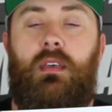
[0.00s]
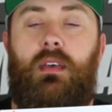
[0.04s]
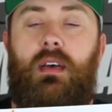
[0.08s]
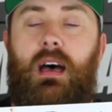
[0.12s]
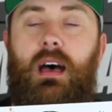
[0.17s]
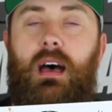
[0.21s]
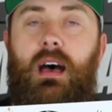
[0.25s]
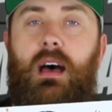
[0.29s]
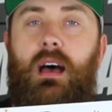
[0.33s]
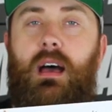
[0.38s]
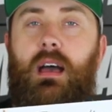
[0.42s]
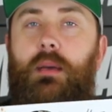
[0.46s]

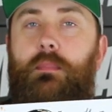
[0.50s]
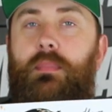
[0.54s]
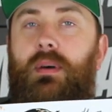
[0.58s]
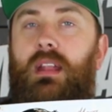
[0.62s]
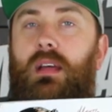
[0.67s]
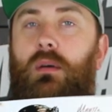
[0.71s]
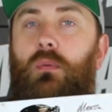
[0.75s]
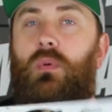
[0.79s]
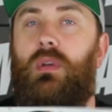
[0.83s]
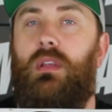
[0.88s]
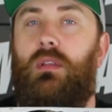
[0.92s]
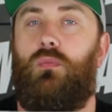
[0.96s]
Uh, but
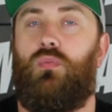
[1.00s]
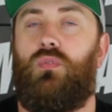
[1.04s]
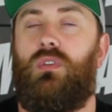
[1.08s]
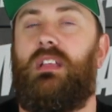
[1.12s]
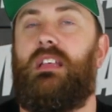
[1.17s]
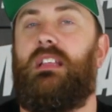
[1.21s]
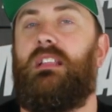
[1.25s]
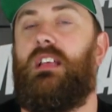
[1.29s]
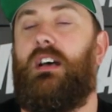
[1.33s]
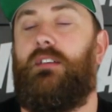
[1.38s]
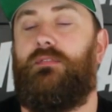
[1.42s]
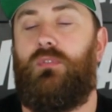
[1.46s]
uh, we
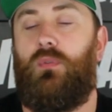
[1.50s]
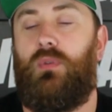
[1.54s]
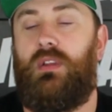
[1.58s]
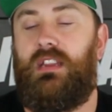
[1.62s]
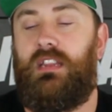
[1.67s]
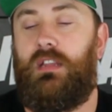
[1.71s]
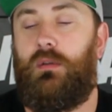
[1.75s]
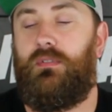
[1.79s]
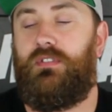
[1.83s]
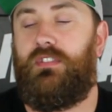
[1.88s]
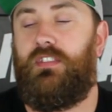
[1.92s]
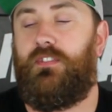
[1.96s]
really loved what he
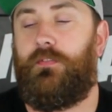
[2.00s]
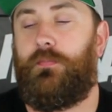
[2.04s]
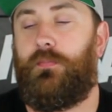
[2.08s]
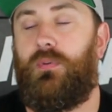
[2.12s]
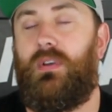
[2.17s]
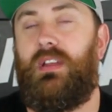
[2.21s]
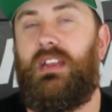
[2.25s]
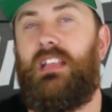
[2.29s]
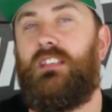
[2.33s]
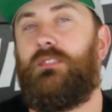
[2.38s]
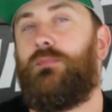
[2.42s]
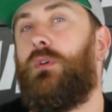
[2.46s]
did with this
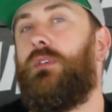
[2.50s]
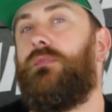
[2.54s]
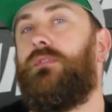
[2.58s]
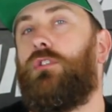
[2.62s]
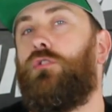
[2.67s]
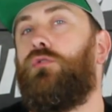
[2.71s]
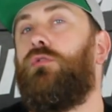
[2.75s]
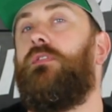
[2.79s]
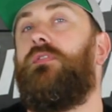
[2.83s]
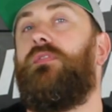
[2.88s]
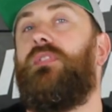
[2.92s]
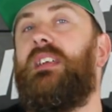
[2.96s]
print. He's more of a
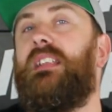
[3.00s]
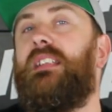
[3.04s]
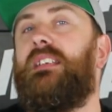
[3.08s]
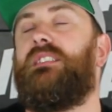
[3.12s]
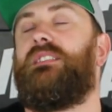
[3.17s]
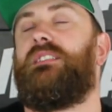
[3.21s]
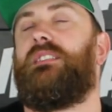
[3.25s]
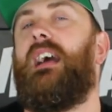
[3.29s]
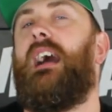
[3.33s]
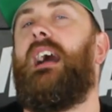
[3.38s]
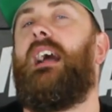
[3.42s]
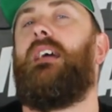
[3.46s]
graffiti
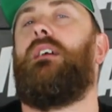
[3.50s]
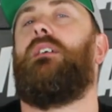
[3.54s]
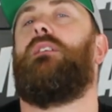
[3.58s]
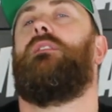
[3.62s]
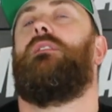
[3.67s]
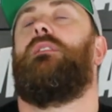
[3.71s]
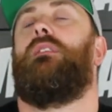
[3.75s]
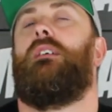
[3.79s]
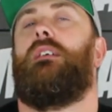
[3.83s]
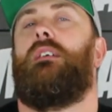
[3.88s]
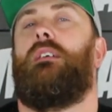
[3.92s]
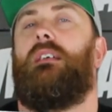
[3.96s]

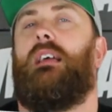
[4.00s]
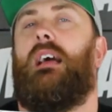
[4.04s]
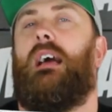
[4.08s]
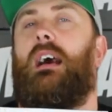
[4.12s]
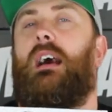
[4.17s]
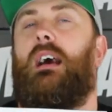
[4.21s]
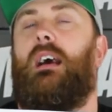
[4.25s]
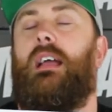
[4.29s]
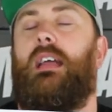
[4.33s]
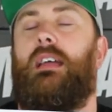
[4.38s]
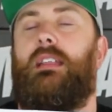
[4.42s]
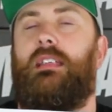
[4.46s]
style,
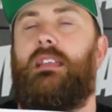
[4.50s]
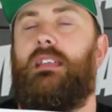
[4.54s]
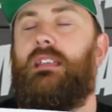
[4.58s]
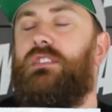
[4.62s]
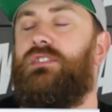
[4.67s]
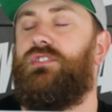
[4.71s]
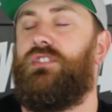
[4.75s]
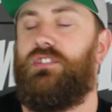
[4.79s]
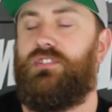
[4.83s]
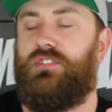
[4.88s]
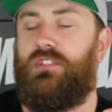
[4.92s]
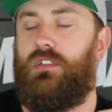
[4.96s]
uh, and
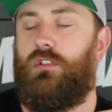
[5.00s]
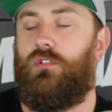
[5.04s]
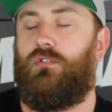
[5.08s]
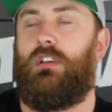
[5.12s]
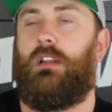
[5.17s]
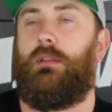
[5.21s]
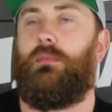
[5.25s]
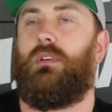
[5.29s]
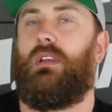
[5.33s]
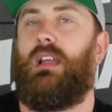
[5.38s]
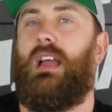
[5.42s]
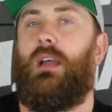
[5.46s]
he's just an
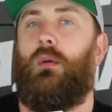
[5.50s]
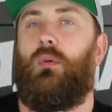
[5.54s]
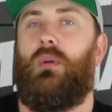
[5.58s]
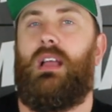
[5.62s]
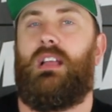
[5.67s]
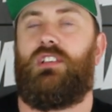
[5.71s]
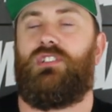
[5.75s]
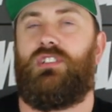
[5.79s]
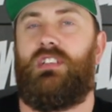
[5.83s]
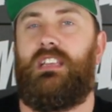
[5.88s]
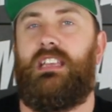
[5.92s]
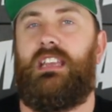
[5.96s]
incredible guy. We're
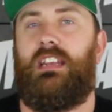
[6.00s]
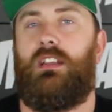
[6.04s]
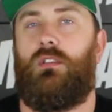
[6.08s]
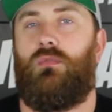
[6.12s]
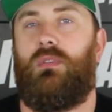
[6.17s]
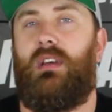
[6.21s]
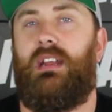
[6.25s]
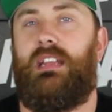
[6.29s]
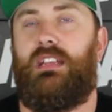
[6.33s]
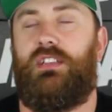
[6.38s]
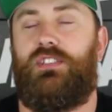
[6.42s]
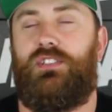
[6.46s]
actually getting
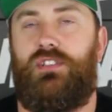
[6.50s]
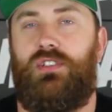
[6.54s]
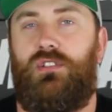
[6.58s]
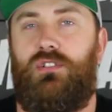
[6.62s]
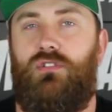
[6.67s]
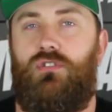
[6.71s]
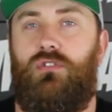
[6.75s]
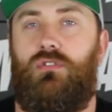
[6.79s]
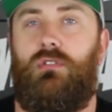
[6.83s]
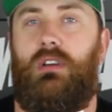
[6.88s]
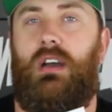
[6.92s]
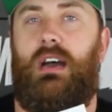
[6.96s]
ready
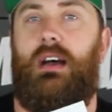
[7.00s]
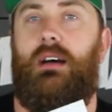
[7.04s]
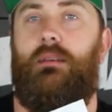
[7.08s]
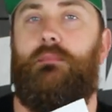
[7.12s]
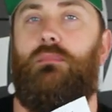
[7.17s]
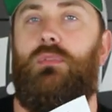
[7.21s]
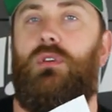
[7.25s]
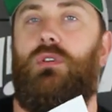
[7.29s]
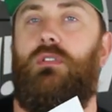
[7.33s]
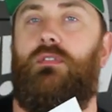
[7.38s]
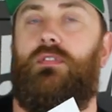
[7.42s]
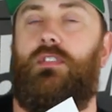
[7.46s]
to uh,
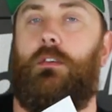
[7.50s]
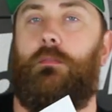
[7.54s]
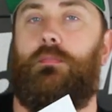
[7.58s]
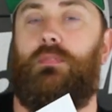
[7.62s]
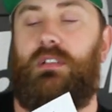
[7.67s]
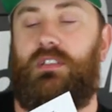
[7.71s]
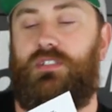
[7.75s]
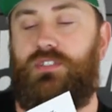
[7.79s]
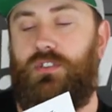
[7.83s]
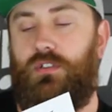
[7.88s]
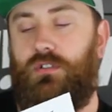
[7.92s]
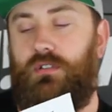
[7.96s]
move here
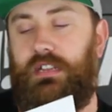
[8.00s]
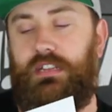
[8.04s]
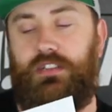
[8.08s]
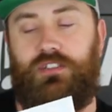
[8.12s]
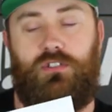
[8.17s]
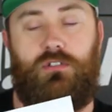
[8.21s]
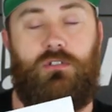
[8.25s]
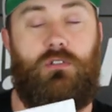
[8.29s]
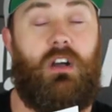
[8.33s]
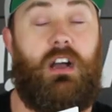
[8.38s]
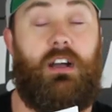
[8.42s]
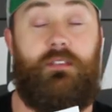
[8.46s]
pretty soon
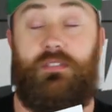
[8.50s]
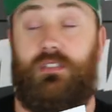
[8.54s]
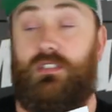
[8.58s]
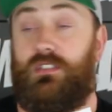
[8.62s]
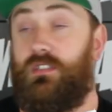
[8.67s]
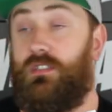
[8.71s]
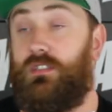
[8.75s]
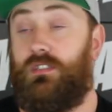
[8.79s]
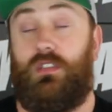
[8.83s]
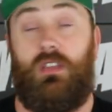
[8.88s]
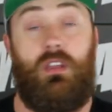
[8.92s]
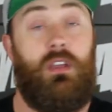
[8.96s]
into a new office
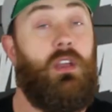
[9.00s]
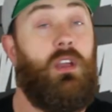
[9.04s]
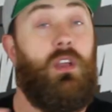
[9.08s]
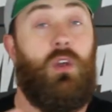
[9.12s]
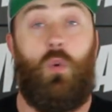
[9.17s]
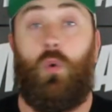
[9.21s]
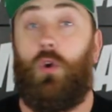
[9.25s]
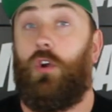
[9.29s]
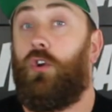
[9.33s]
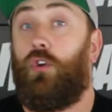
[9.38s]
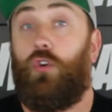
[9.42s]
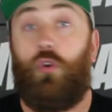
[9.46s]
because
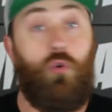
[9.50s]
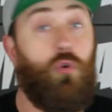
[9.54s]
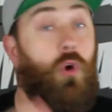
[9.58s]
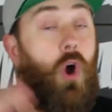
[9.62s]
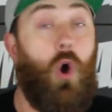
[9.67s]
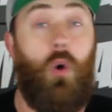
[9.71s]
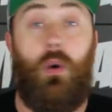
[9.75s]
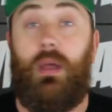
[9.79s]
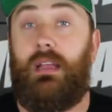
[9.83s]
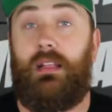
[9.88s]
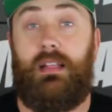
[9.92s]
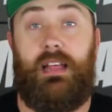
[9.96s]
we're
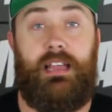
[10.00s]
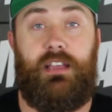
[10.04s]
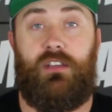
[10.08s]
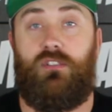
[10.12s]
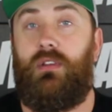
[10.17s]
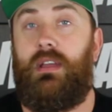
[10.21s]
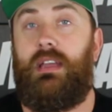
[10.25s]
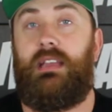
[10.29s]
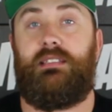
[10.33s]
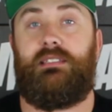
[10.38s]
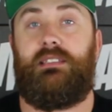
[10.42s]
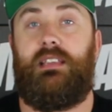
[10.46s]
growing like
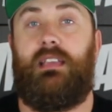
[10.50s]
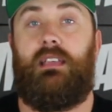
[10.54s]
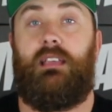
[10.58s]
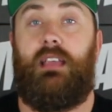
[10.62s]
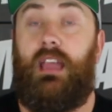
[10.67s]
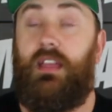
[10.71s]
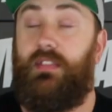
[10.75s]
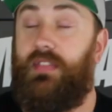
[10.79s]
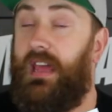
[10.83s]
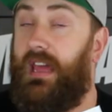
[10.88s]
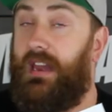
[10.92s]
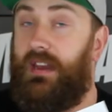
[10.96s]
crazy,
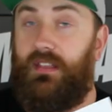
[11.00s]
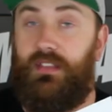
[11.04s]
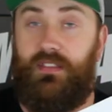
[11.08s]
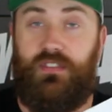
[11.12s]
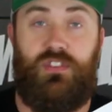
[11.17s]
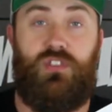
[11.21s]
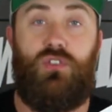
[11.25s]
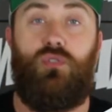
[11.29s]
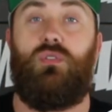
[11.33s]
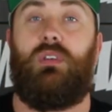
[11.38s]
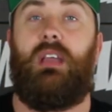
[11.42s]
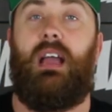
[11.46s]
and that
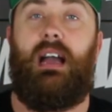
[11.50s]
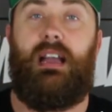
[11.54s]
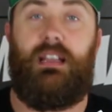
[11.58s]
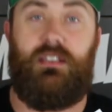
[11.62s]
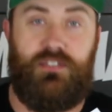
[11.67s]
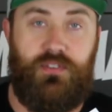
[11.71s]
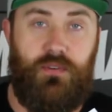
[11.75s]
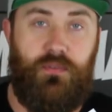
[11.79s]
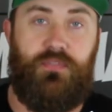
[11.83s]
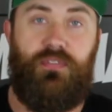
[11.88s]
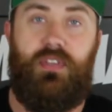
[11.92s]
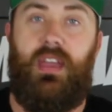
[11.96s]
is you
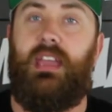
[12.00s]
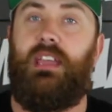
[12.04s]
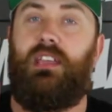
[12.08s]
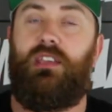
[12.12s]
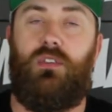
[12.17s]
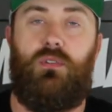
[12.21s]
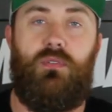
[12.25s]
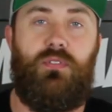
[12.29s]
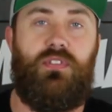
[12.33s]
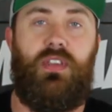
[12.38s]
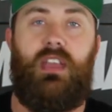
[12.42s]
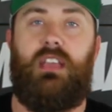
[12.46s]
guys. So
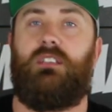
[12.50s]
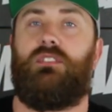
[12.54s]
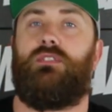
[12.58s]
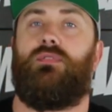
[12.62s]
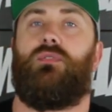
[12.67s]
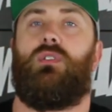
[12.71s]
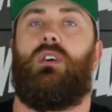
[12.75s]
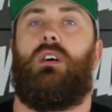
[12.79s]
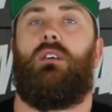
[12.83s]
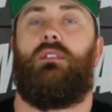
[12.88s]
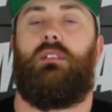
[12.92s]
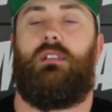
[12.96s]
thank you. Thanks
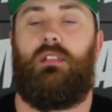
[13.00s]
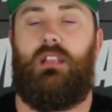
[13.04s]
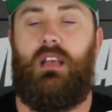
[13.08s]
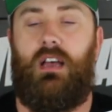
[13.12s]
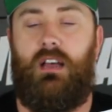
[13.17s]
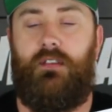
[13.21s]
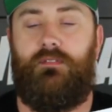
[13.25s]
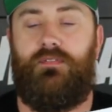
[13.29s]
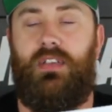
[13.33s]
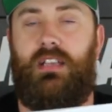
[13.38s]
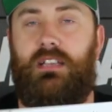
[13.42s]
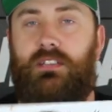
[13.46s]
for all the
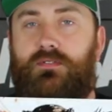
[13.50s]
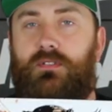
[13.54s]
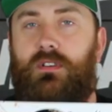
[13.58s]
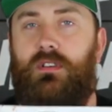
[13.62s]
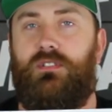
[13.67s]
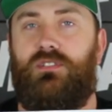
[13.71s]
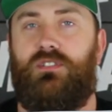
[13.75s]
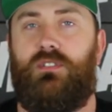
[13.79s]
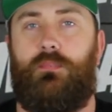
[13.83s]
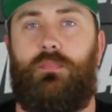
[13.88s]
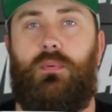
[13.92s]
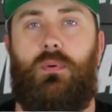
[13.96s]
love. Thanks for all
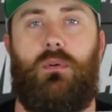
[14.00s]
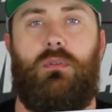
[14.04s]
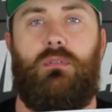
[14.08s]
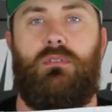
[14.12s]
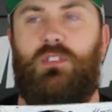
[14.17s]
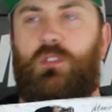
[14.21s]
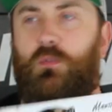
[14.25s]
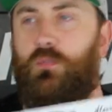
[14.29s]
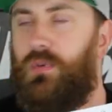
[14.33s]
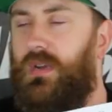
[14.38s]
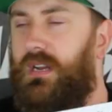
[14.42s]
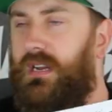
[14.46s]
the
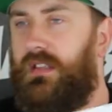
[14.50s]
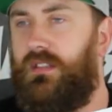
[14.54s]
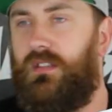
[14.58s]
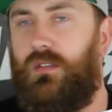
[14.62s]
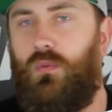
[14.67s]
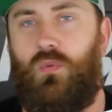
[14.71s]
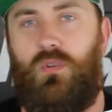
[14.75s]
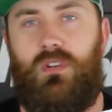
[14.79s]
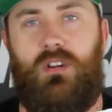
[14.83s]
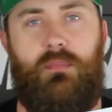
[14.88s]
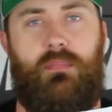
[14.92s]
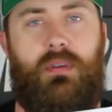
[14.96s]
support, spreading
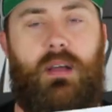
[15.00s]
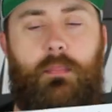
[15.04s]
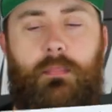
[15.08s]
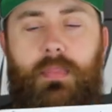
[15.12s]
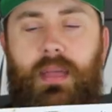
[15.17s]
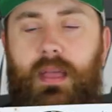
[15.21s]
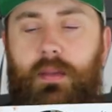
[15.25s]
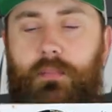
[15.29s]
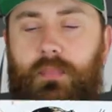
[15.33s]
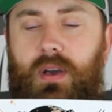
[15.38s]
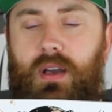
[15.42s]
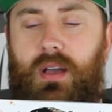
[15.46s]
the word about
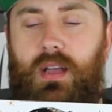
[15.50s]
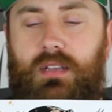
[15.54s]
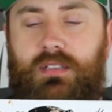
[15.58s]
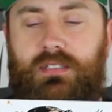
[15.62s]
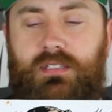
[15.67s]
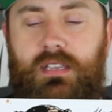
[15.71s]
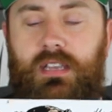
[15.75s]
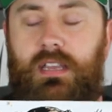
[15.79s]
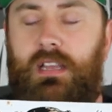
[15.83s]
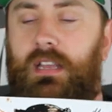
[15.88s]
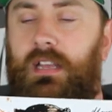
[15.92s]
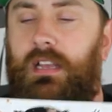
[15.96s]

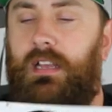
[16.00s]
BAMBox.